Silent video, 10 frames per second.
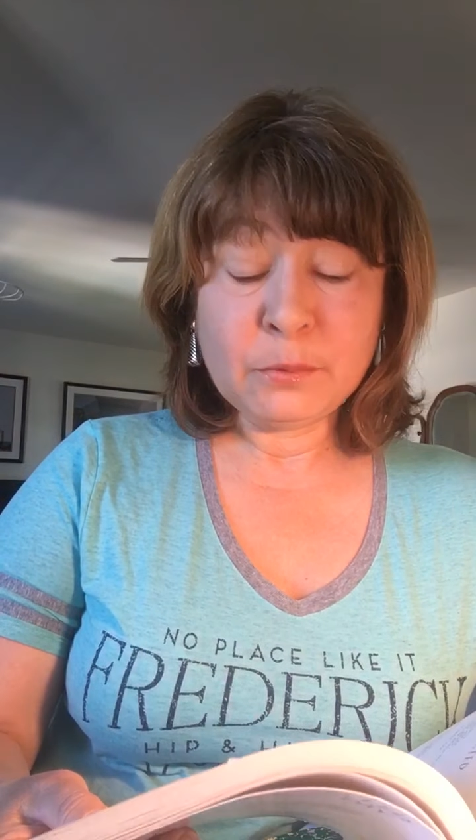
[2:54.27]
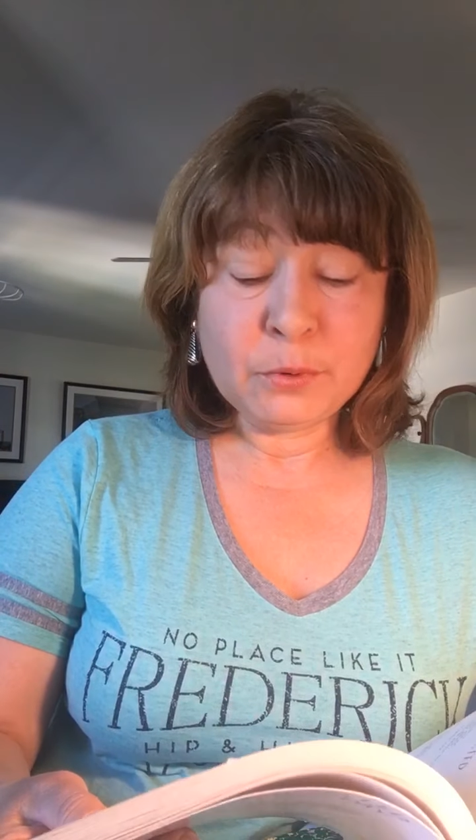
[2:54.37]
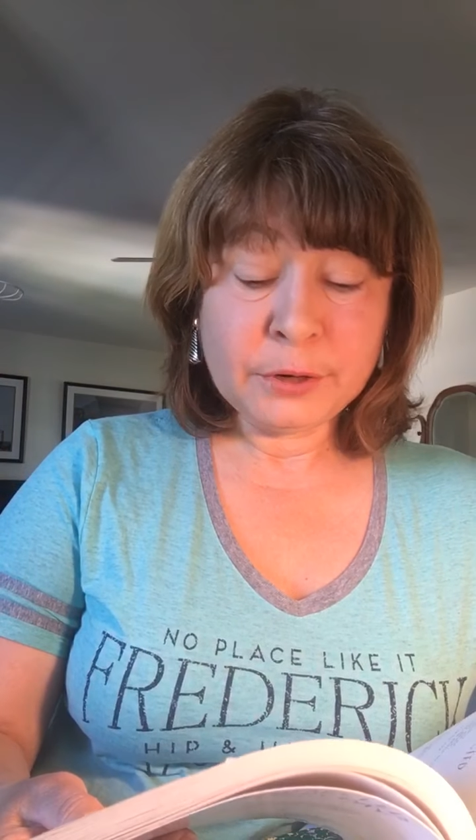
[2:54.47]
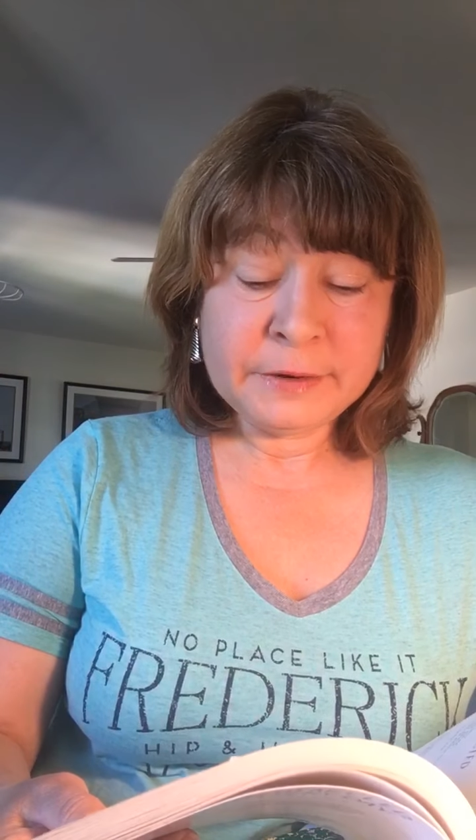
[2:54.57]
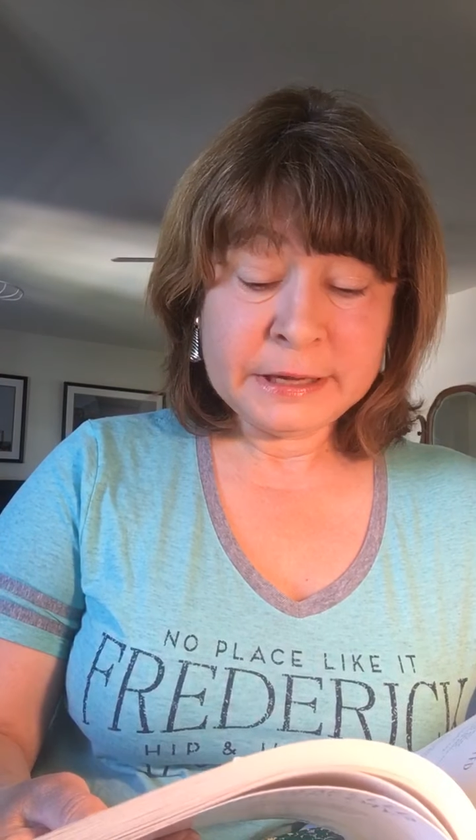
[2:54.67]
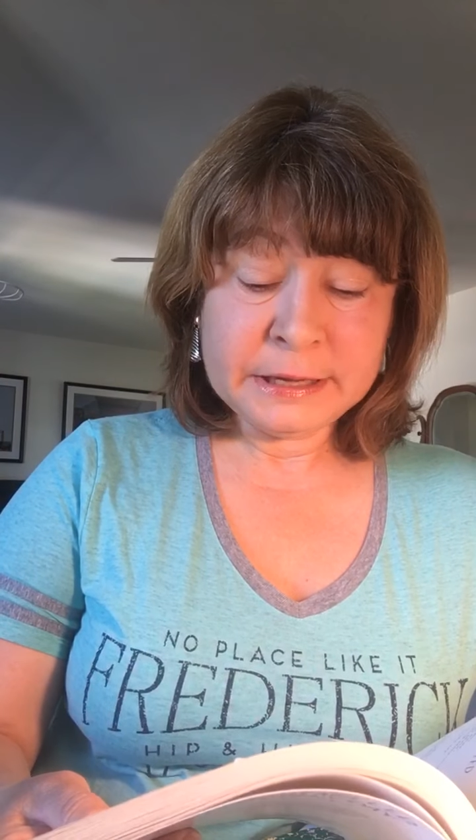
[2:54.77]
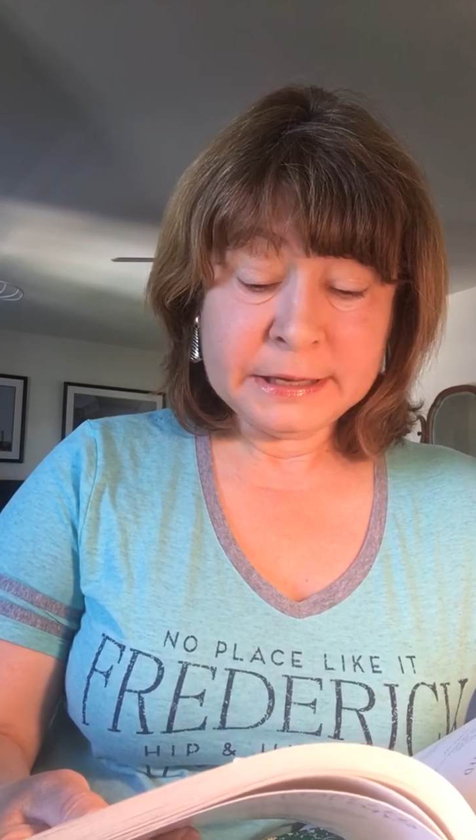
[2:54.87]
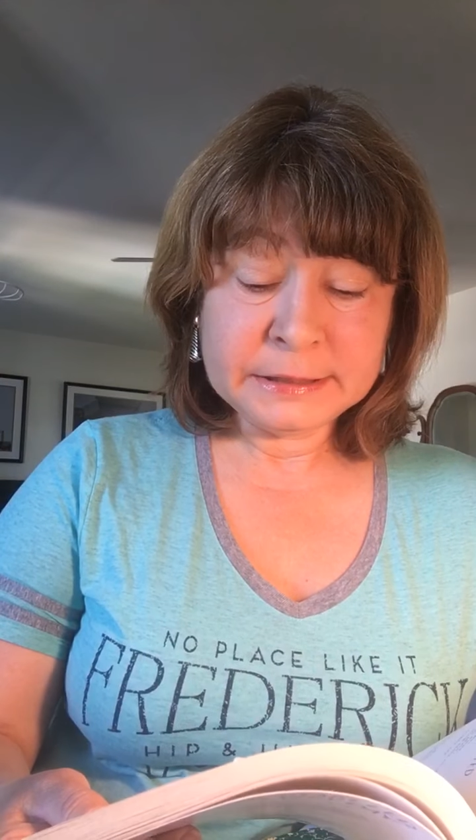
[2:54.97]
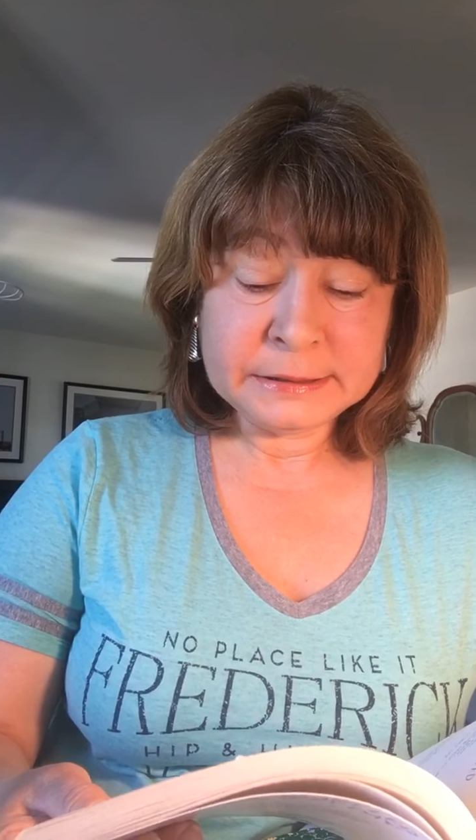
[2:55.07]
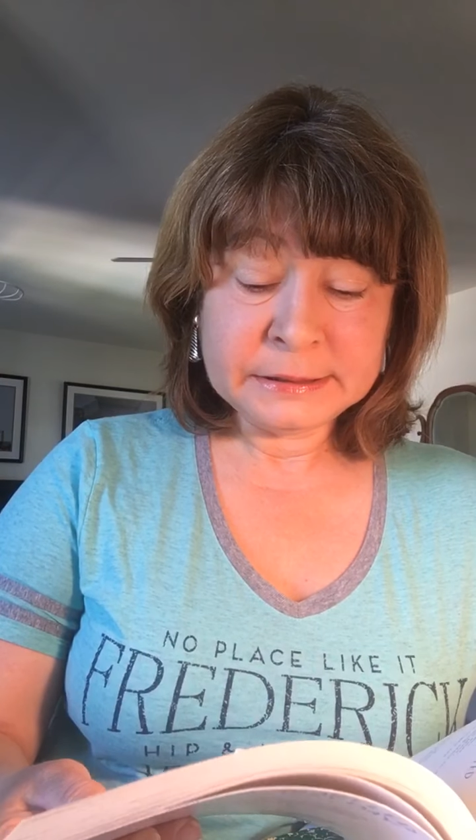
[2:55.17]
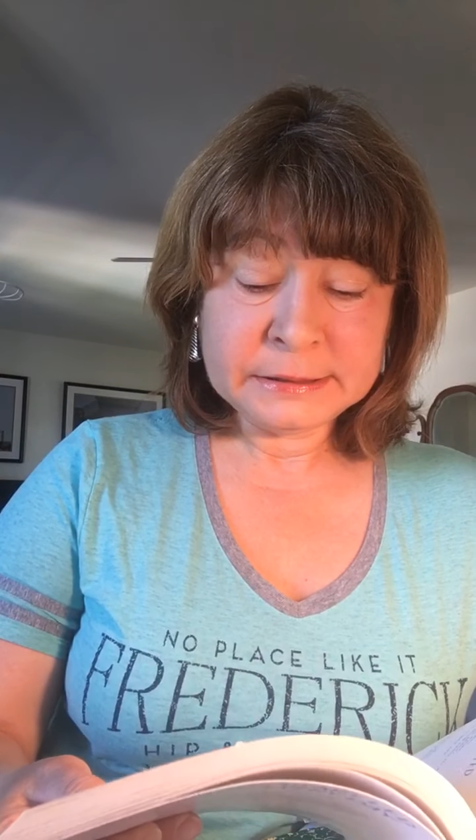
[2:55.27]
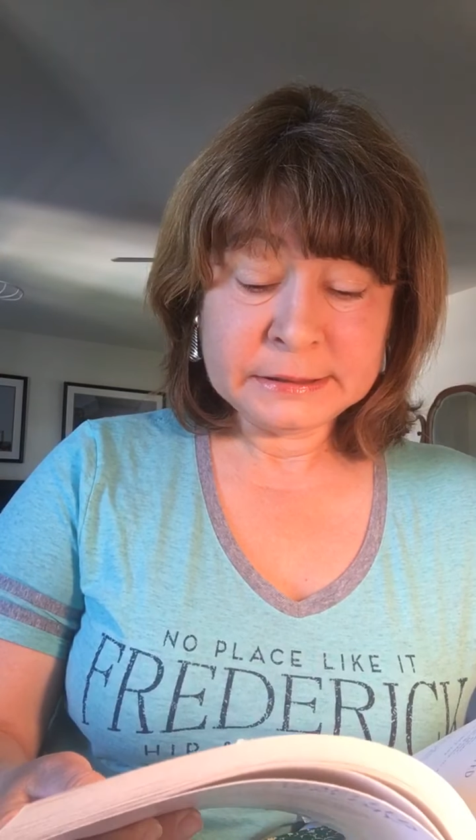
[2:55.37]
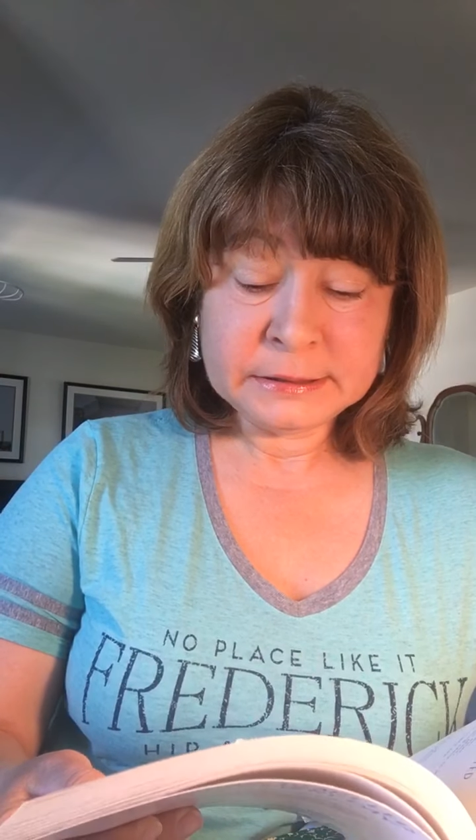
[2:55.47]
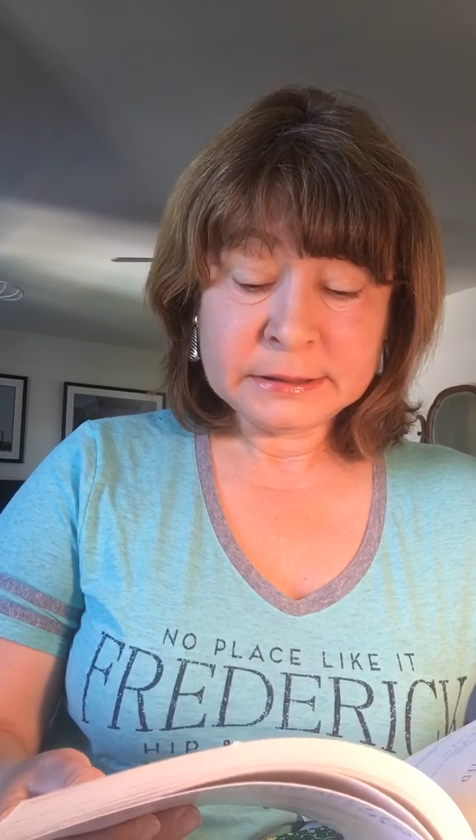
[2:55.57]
worry eases